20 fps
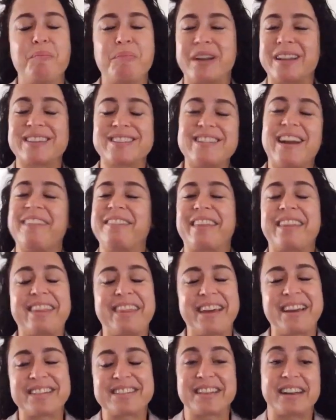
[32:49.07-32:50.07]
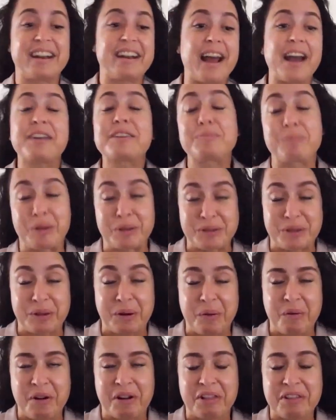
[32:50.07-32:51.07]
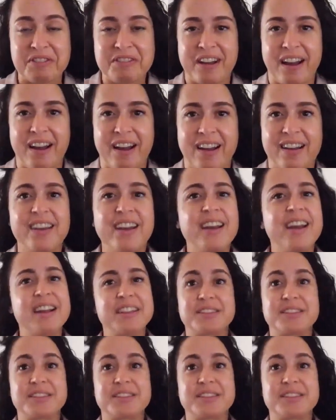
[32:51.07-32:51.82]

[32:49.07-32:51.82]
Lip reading: but it's not the things that an expert's going to want to look at.